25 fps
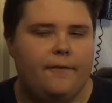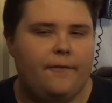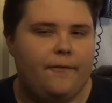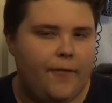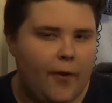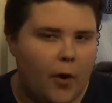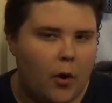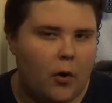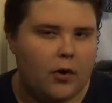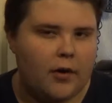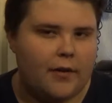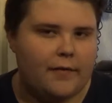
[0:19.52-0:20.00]

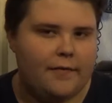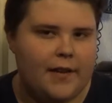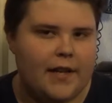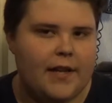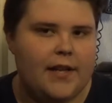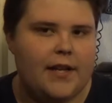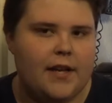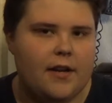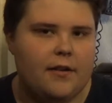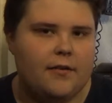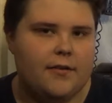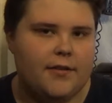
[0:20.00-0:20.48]
4
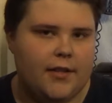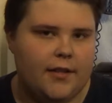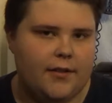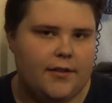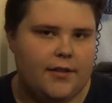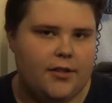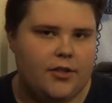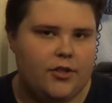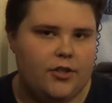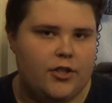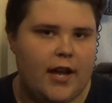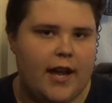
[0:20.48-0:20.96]
videos on
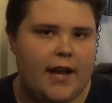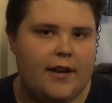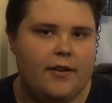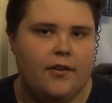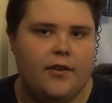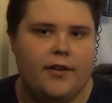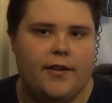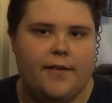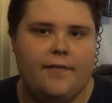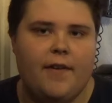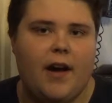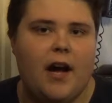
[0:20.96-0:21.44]
this
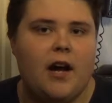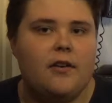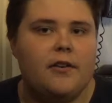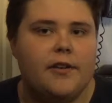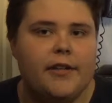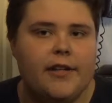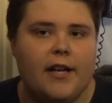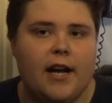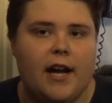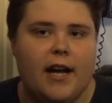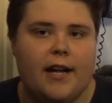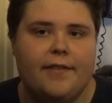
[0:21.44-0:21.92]
channel and I've
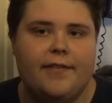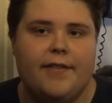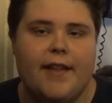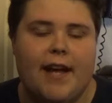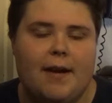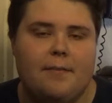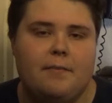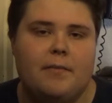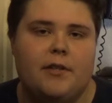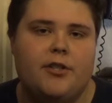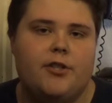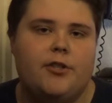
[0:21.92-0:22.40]
already gotten
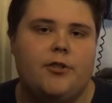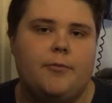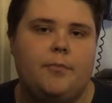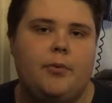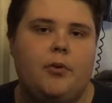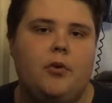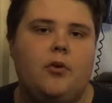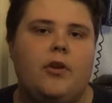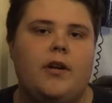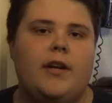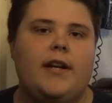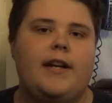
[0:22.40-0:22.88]
that much
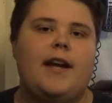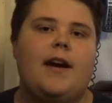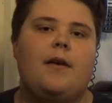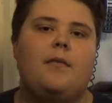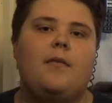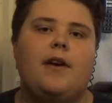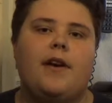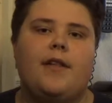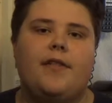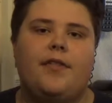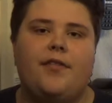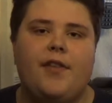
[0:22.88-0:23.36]
support, and I
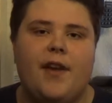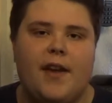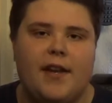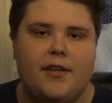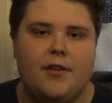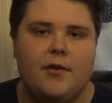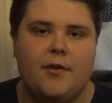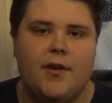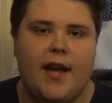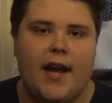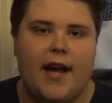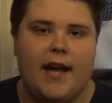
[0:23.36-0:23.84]
want to
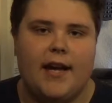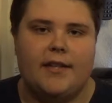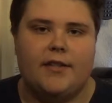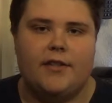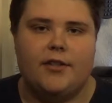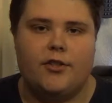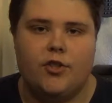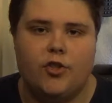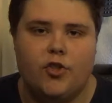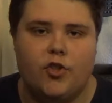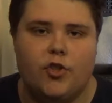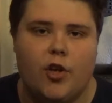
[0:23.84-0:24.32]
thank you guys
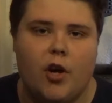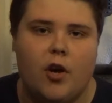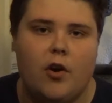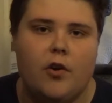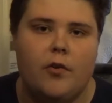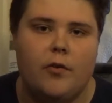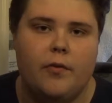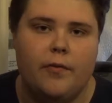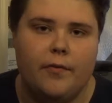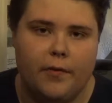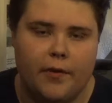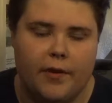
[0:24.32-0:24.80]

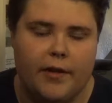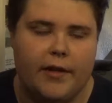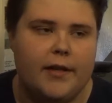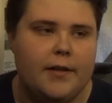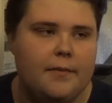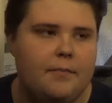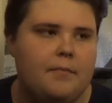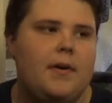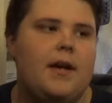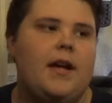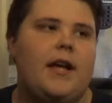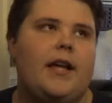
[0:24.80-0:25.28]
so
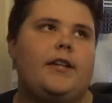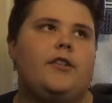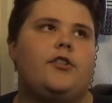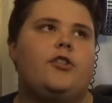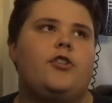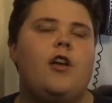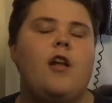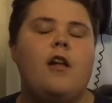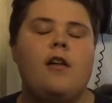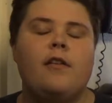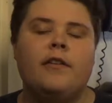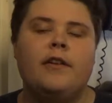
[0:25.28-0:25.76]
freaking
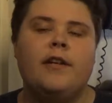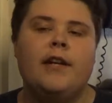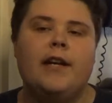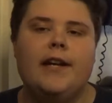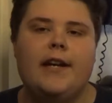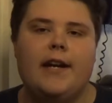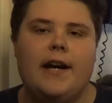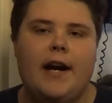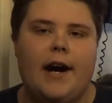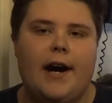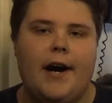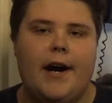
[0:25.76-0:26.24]
much.
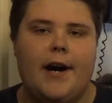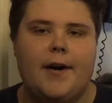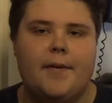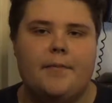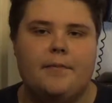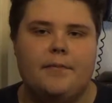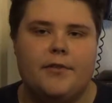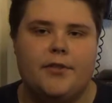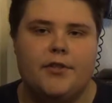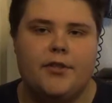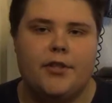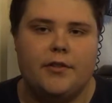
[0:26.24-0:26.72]

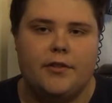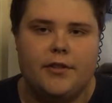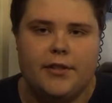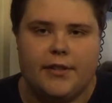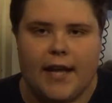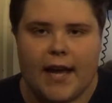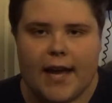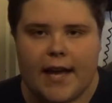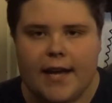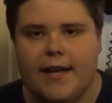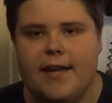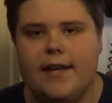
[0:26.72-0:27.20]
So
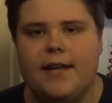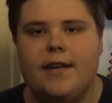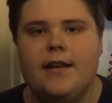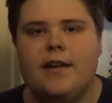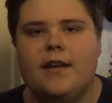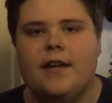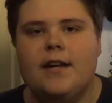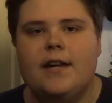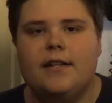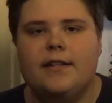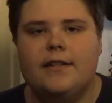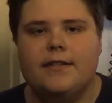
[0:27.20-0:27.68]
today,
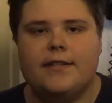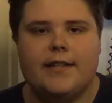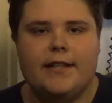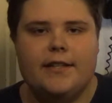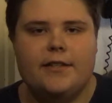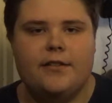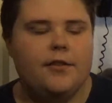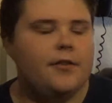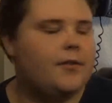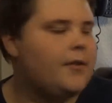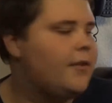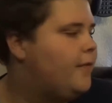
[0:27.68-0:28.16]
let's
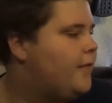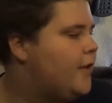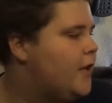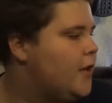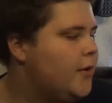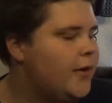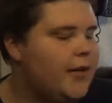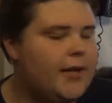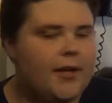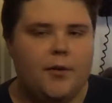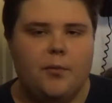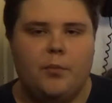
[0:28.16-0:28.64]
get into the
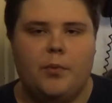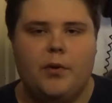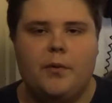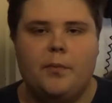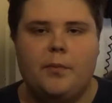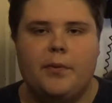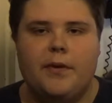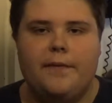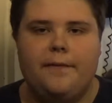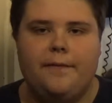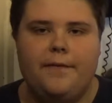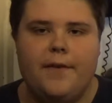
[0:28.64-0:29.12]
review here. We're
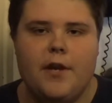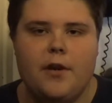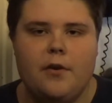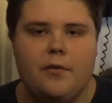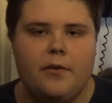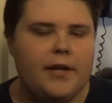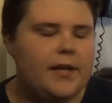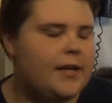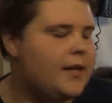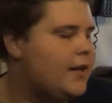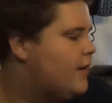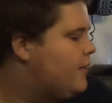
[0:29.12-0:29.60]

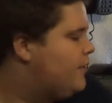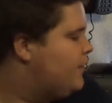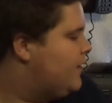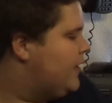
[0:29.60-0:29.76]
reviewing